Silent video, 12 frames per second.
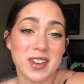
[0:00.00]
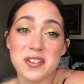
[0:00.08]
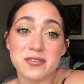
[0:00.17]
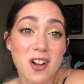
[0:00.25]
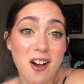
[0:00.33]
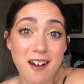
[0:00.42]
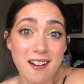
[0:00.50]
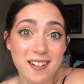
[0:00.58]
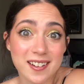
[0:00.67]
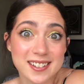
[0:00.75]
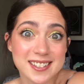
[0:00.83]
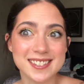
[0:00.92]

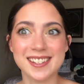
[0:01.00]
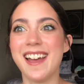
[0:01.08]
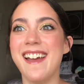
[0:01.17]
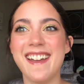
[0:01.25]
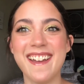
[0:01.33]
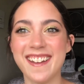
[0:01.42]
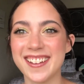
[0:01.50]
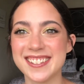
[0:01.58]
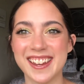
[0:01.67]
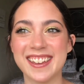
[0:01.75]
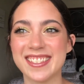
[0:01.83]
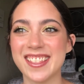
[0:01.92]
vlogs,
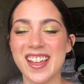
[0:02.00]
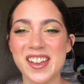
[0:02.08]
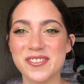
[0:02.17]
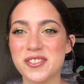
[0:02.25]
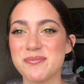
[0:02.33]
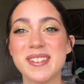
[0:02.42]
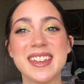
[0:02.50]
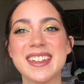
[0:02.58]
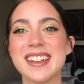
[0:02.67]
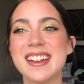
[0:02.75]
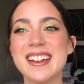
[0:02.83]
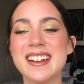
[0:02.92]
day in the life with me.
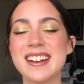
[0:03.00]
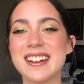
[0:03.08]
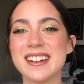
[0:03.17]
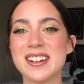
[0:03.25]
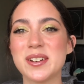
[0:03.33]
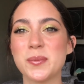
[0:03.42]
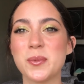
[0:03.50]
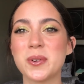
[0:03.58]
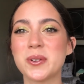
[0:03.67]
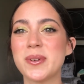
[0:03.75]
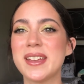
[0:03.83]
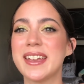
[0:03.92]
We're
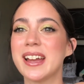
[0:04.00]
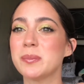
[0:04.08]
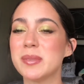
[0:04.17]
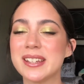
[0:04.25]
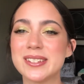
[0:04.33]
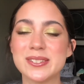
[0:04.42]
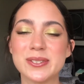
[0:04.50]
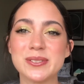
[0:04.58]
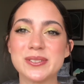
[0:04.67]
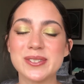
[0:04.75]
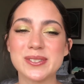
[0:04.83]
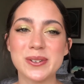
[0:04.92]
going camping
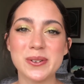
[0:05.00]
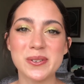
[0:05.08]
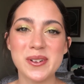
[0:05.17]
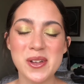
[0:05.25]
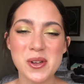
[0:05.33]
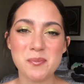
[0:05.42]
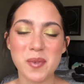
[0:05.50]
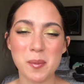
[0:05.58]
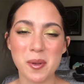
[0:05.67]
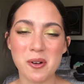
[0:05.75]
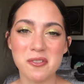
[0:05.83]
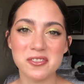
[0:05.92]
soon, so maybe
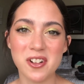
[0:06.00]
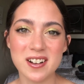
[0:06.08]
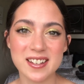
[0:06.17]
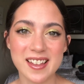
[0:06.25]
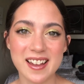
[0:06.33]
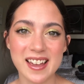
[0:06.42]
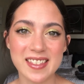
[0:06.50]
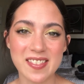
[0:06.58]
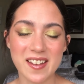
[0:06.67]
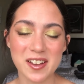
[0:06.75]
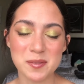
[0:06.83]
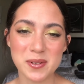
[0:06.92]
I'll vlog that. I think
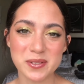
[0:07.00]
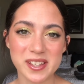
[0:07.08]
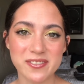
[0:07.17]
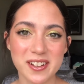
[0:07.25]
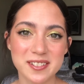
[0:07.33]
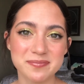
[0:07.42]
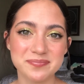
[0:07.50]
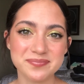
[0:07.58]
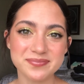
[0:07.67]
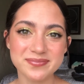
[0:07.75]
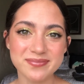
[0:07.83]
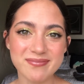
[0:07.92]
that could be really fun.
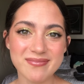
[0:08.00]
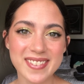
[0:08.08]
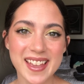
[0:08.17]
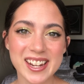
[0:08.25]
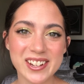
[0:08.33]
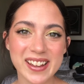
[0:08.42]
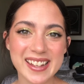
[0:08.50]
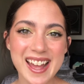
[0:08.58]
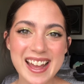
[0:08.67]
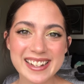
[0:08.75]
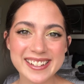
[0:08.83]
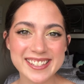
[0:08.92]
Anyway,
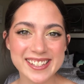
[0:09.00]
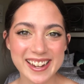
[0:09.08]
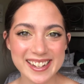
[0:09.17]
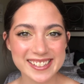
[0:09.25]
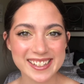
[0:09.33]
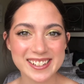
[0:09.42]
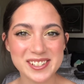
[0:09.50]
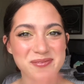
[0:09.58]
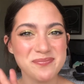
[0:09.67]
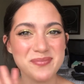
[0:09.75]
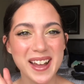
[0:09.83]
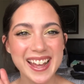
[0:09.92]
I'll see you guys later.
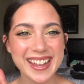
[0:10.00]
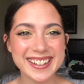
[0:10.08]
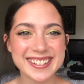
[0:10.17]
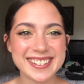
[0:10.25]
Bye!